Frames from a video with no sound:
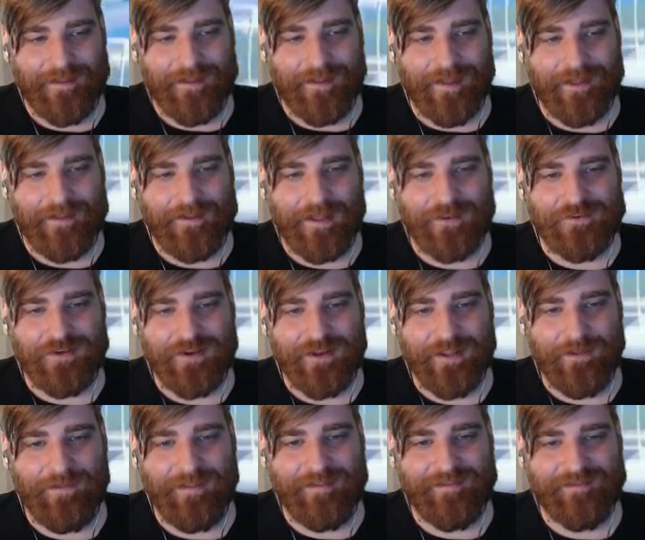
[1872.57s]
I try to
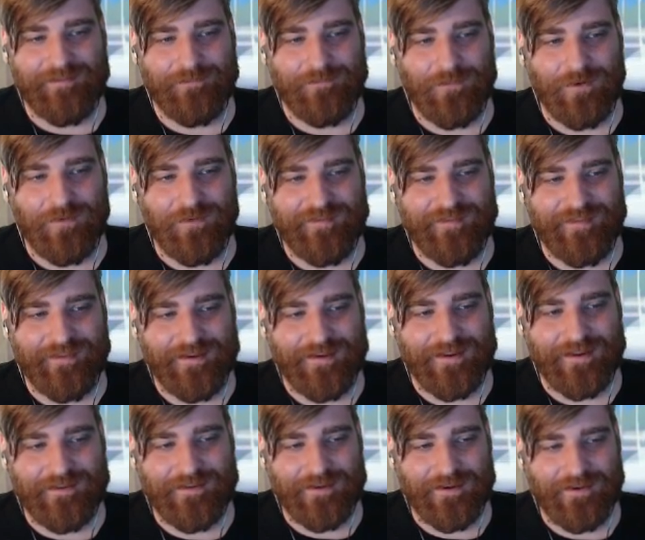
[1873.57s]
keep things mostly
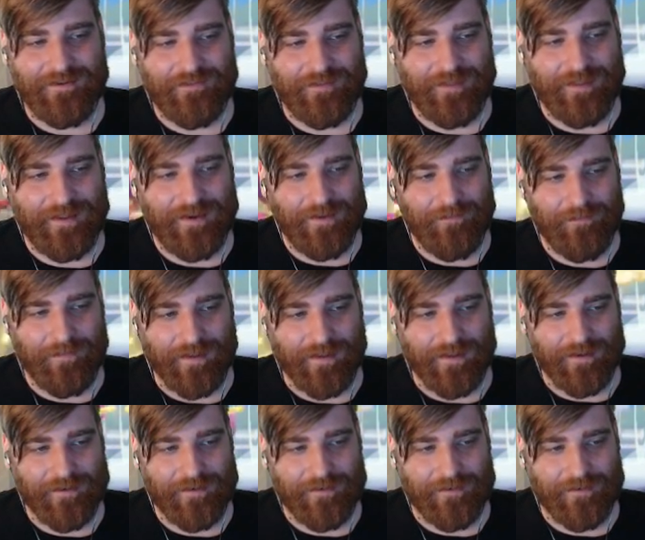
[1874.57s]
Nintendo related, but...